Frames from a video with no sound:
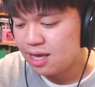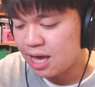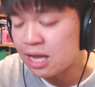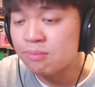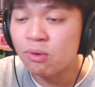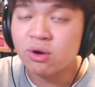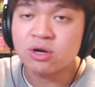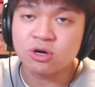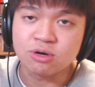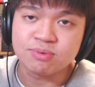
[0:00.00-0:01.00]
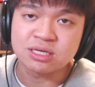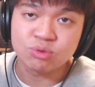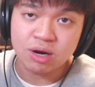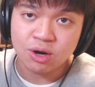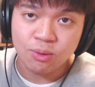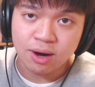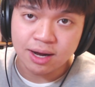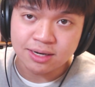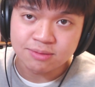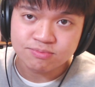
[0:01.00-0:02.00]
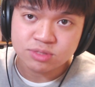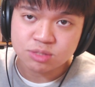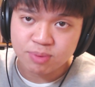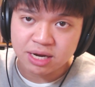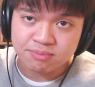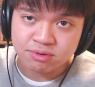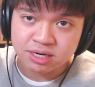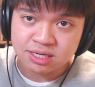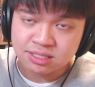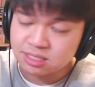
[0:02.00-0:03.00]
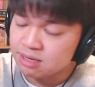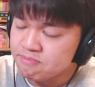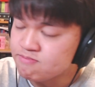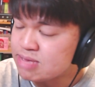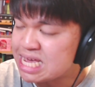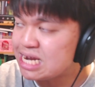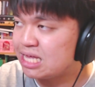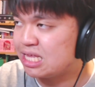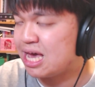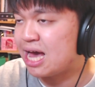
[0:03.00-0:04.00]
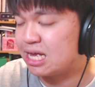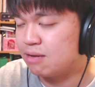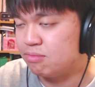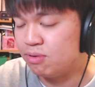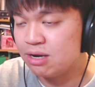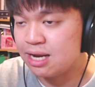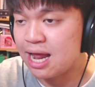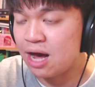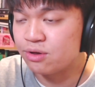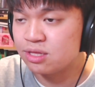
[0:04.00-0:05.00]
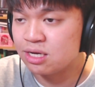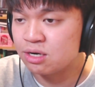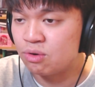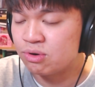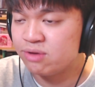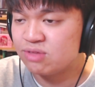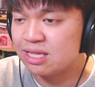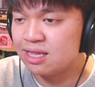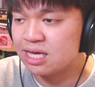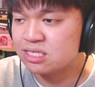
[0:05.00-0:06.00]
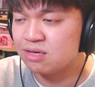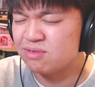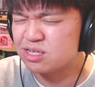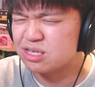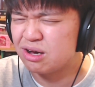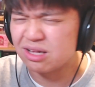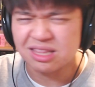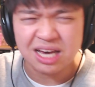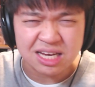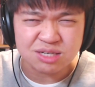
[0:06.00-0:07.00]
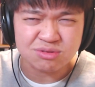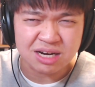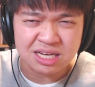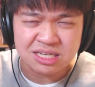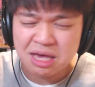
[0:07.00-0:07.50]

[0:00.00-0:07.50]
and boy group is 101, Spring Breeze. Immediately I could put it out there, or even the likes of their song Light, right?